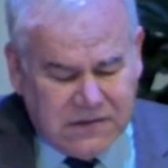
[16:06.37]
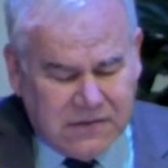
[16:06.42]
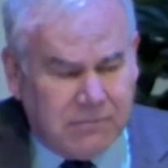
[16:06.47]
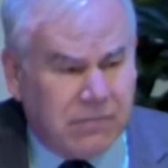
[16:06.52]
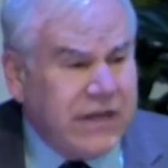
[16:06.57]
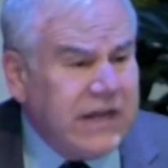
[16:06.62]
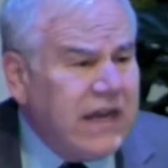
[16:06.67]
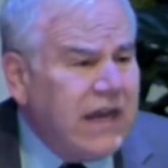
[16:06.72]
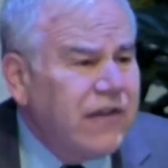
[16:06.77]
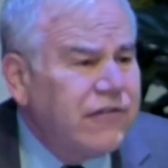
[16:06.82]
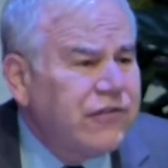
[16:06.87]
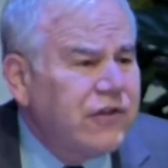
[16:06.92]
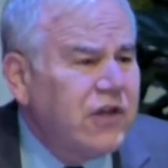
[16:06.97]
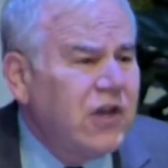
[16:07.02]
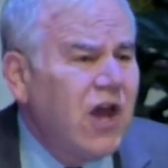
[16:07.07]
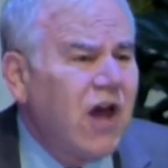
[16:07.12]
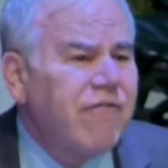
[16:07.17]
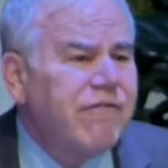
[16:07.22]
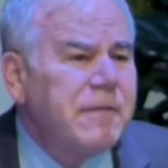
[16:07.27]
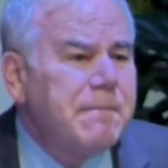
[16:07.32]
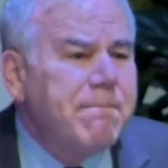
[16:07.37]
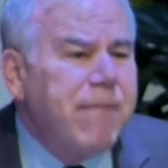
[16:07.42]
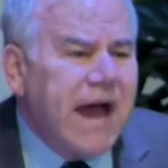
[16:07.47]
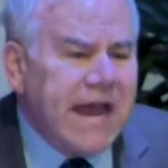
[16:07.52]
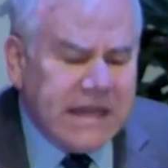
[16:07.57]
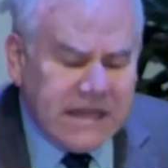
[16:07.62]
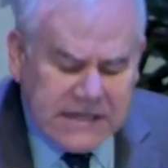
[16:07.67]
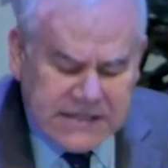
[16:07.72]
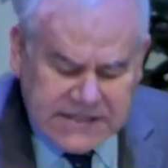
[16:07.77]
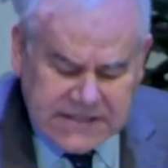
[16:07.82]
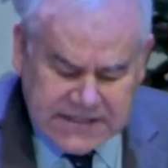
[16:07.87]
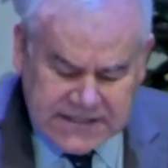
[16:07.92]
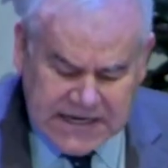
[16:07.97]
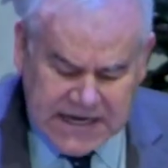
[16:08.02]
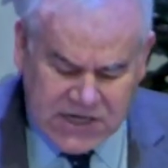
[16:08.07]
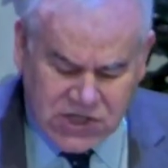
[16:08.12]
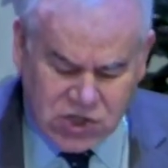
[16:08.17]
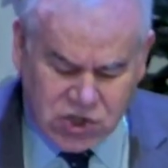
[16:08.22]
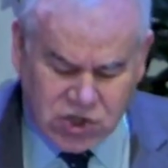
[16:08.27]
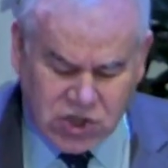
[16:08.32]
But he has enough, and by
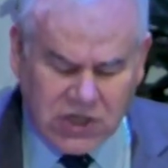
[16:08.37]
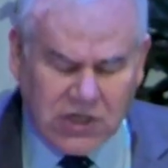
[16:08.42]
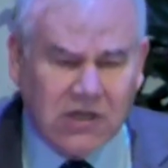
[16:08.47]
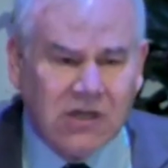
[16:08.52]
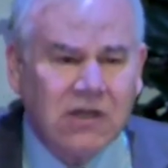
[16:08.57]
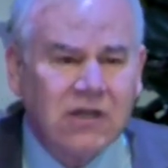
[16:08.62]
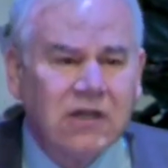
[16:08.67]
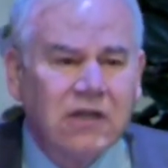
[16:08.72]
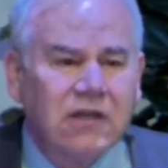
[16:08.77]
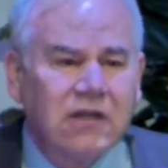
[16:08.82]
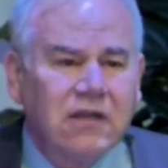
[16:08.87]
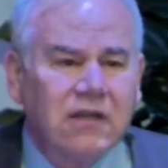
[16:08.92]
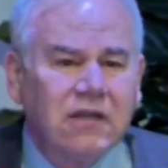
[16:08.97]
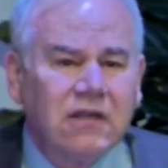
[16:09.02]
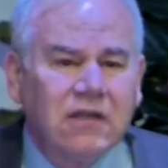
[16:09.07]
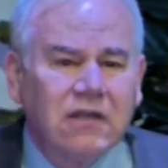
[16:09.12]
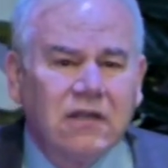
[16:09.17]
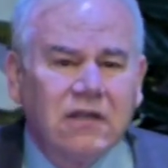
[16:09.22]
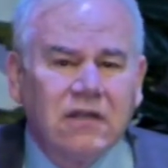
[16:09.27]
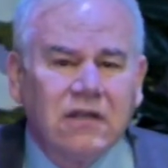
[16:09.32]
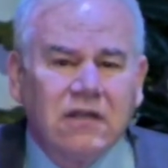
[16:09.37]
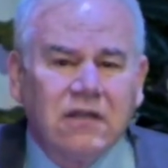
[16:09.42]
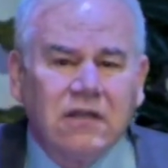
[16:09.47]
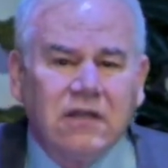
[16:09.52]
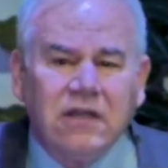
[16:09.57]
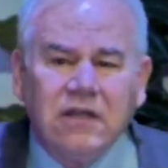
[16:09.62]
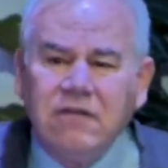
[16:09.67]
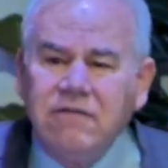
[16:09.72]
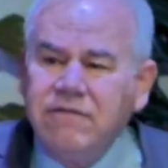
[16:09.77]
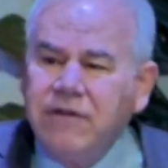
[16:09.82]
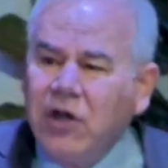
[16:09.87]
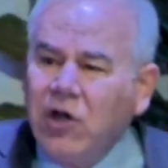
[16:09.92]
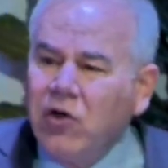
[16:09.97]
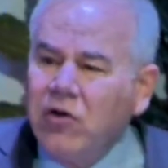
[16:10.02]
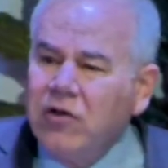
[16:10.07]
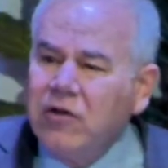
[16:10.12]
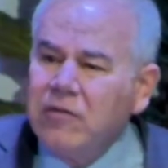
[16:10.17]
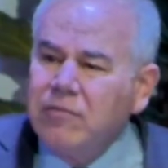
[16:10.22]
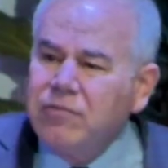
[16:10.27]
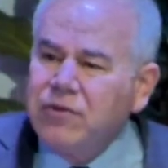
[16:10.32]
extension,
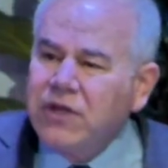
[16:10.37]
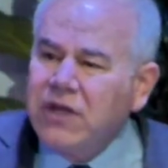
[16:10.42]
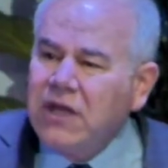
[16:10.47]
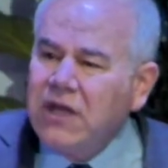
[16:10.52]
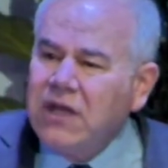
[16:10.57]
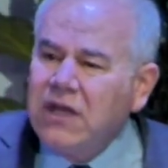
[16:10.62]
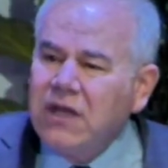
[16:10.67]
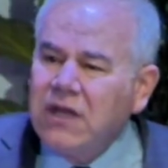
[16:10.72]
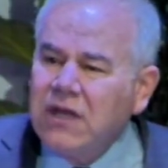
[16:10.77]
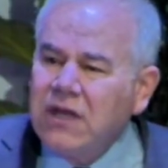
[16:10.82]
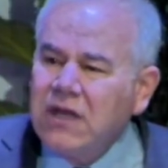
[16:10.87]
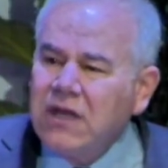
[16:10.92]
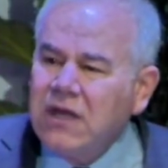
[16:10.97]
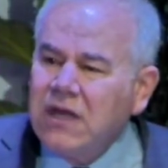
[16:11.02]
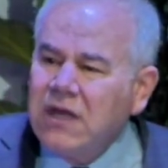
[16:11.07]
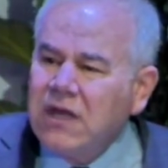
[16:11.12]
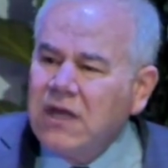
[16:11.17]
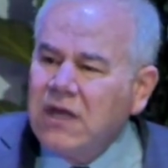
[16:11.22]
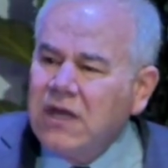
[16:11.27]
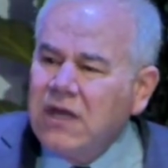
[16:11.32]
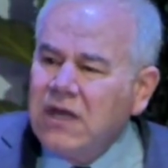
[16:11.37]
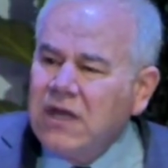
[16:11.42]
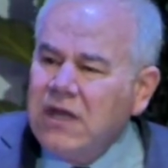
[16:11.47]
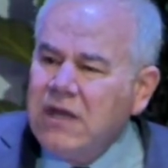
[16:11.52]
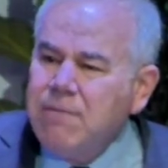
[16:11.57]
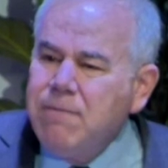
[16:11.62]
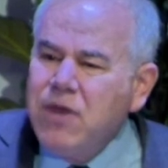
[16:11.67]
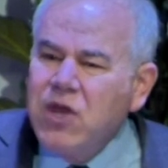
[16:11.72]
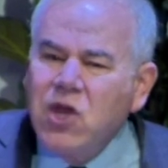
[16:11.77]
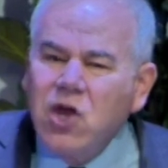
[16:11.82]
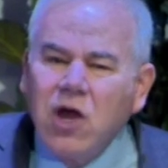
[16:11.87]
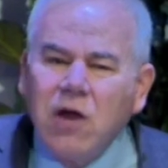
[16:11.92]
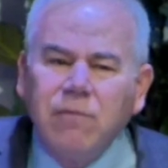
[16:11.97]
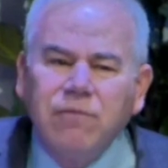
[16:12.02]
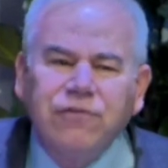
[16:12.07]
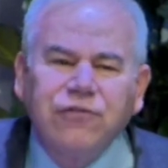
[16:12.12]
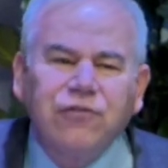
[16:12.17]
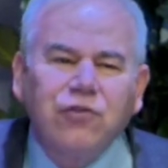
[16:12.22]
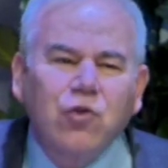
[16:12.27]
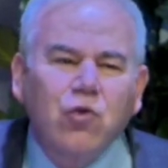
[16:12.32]
invariably, he
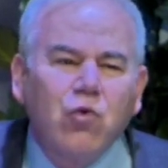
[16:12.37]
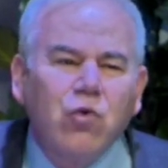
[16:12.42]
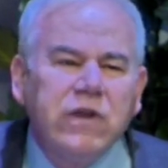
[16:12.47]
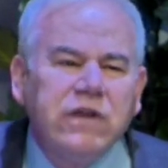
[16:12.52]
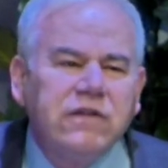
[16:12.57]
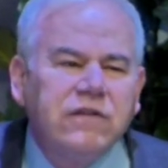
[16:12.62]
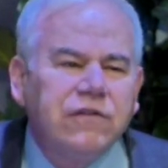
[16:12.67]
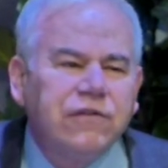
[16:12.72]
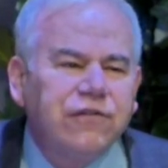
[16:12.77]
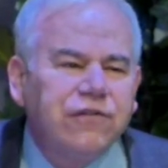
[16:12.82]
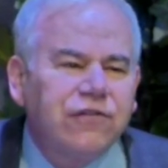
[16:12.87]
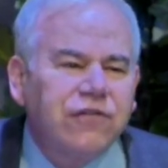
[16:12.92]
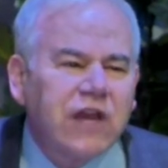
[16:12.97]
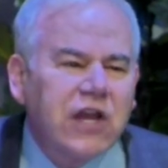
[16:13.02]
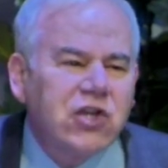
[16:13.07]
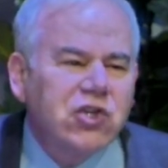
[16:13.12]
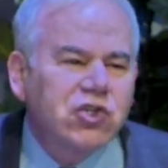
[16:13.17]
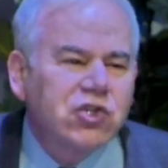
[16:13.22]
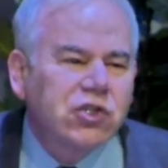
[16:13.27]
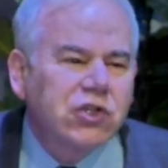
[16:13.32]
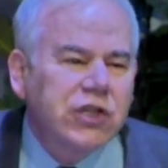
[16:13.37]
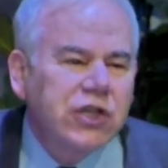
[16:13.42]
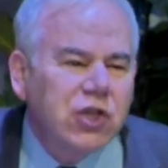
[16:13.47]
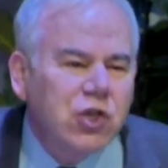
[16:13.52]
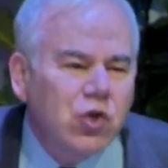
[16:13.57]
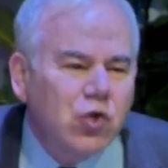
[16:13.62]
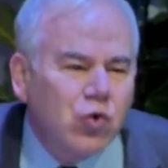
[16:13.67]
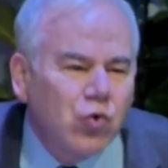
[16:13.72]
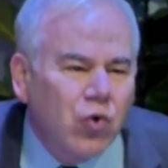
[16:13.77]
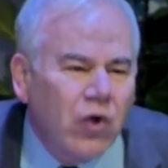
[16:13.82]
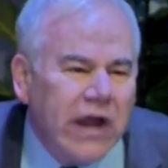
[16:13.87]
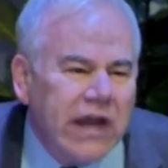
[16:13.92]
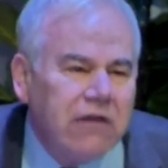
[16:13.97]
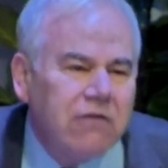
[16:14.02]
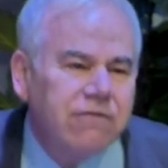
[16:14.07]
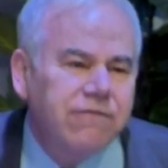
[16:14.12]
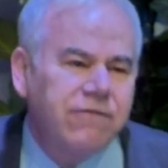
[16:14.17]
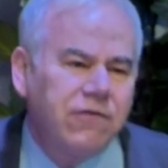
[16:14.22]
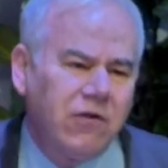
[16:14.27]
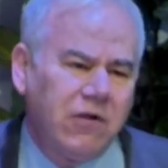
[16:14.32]
becomes quintessentially
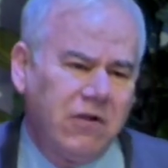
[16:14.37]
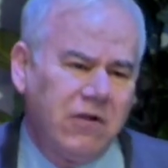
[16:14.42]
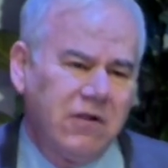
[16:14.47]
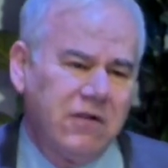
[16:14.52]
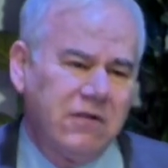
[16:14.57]
grateful.